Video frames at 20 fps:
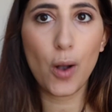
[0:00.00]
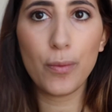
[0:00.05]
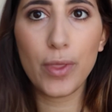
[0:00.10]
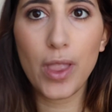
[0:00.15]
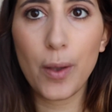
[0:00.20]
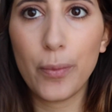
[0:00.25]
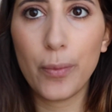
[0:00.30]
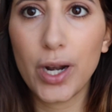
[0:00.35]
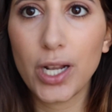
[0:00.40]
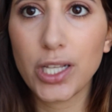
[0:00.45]
I'm
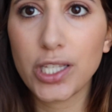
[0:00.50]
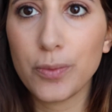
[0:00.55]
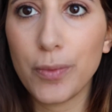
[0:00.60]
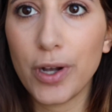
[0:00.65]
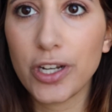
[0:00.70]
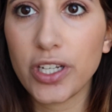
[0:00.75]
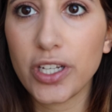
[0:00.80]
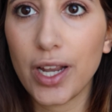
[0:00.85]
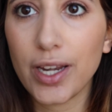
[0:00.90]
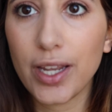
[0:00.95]
not putting too
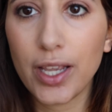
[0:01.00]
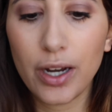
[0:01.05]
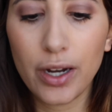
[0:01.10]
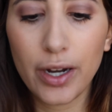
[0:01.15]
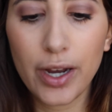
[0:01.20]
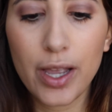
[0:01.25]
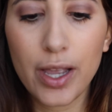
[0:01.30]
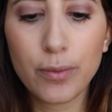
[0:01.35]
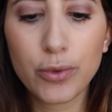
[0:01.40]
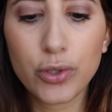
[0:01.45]
much on. Here
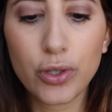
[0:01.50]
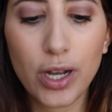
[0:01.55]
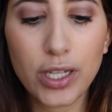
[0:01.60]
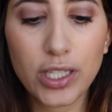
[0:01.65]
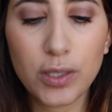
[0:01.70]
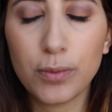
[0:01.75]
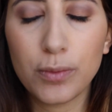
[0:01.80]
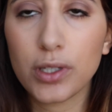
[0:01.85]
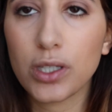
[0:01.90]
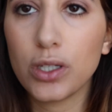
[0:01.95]
I am
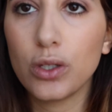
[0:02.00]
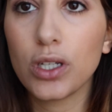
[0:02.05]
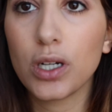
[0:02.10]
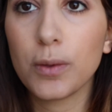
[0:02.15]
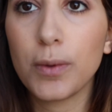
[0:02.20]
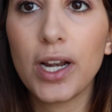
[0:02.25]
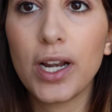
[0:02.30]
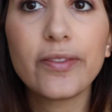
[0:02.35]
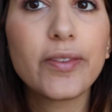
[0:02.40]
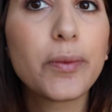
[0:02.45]
trying to be cute.
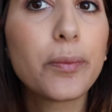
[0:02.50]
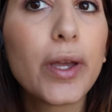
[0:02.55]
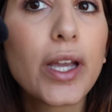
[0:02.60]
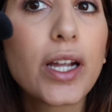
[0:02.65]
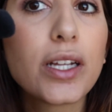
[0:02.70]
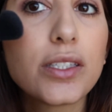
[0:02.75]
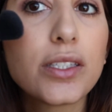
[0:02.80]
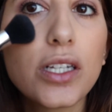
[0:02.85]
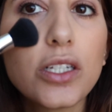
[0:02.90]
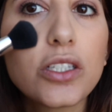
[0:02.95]
I'm not even
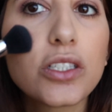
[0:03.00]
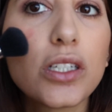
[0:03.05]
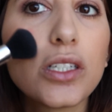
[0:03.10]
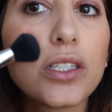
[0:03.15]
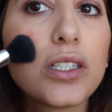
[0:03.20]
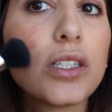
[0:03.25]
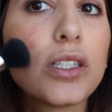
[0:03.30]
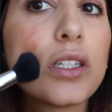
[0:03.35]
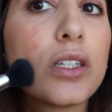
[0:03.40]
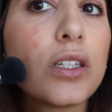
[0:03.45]
paying
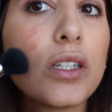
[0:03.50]
attention.